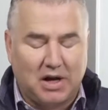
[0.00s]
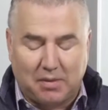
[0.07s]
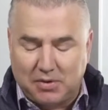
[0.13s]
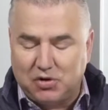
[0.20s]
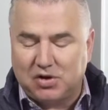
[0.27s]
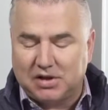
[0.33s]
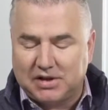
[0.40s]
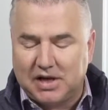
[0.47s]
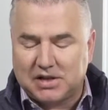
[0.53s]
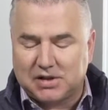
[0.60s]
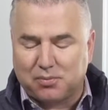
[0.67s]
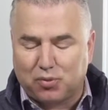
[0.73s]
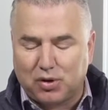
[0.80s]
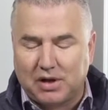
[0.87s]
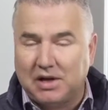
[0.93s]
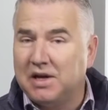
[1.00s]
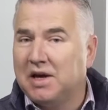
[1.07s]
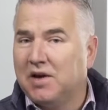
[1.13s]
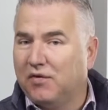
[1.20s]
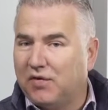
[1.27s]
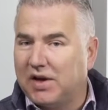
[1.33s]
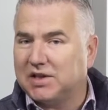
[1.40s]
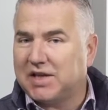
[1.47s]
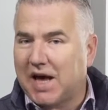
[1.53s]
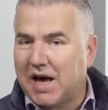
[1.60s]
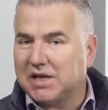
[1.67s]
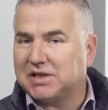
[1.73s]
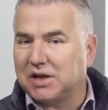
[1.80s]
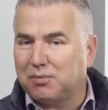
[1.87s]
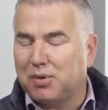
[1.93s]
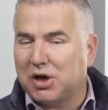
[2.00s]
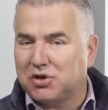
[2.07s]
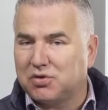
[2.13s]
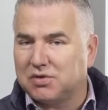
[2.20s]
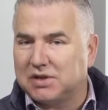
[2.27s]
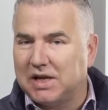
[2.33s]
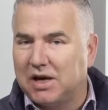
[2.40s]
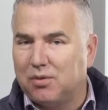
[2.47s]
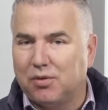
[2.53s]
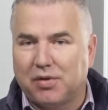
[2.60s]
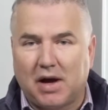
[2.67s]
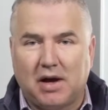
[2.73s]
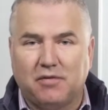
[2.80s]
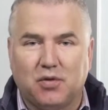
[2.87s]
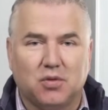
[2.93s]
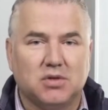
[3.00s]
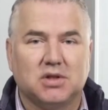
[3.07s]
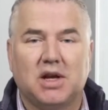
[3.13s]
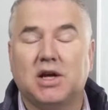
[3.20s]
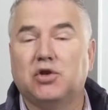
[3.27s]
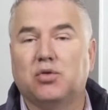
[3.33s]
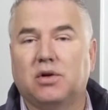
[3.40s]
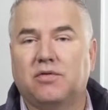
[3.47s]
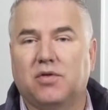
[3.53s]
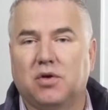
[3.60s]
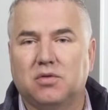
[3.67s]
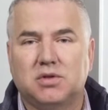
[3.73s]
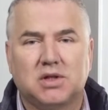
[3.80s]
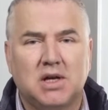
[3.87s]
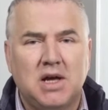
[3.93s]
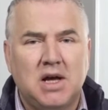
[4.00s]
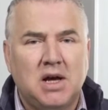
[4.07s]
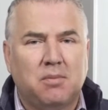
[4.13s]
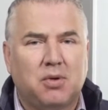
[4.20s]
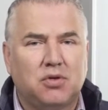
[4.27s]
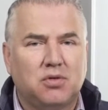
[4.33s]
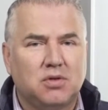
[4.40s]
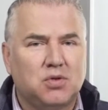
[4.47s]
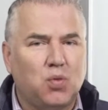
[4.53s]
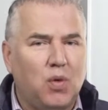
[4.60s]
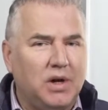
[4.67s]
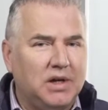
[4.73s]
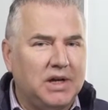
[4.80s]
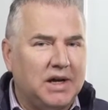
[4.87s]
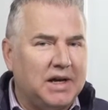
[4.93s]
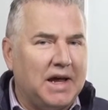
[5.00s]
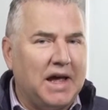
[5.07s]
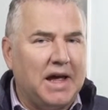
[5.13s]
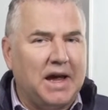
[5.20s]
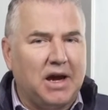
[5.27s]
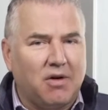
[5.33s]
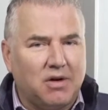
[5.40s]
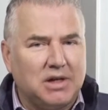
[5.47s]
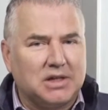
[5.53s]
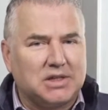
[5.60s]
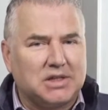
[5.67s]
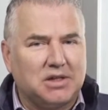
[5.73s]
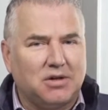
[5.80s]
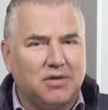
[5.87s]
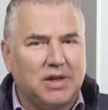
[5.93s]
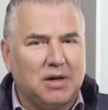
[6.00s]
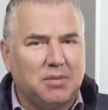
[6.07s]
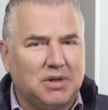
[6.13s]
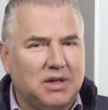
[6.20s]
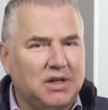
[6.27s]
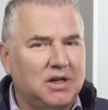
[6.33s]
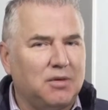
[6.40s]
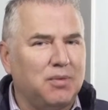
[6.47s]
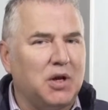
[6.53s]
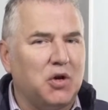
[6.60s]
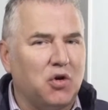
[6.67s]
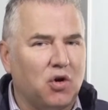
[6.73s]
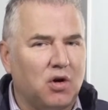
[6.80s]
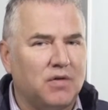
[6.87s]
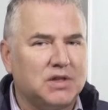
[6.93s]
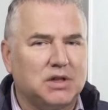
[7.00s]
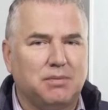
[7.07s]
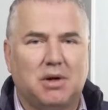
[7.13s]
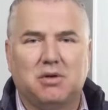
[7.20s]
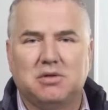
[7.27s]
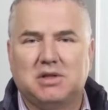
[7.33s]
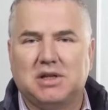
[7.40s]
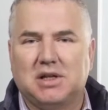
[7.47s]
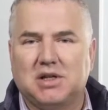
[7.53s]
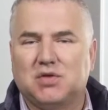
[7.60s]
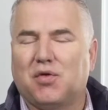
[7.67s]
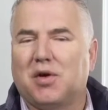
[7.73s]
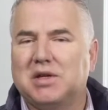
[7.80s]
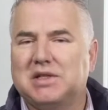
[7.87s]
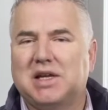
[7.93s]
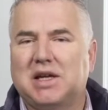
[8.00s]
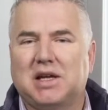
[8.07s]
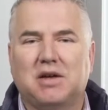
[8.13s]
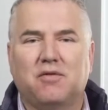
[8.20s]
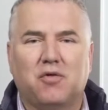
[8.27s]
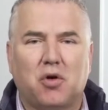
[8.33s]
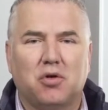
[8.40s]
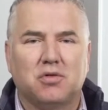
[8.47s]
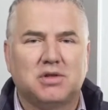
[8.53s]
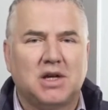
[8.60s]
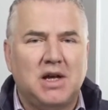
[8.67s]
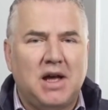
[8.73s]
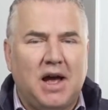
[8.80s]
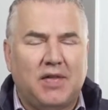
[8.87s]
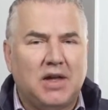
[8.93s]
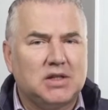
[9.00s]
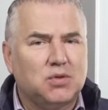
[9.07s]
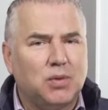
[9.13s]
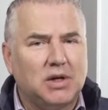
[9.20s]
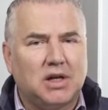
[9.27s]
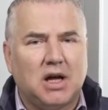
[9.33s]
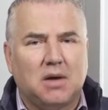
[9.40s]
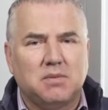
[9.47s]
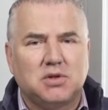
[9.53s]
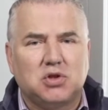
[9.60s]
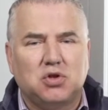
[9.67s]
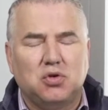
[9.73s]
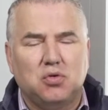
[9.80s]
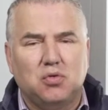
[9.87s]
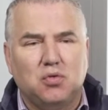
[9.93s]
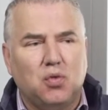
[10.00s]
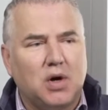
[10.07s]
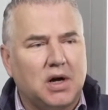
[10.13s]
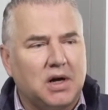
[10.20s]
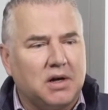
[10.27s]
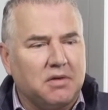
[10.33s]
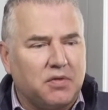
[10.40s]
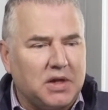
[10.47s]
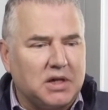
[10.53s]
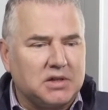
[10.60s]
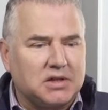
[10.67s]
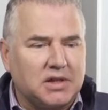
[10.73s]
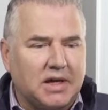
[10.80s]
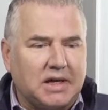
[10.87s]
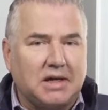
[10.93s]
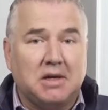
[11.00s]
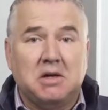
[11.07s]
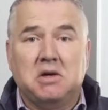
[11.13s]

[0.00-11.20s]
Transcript: I mean, you can take some pretty fantastic pictures now with iPhones and Android phones, but there's one kind of area still that I'm a little bit nervous about uh, as far as taking photos, and that's when it comes to uh, things like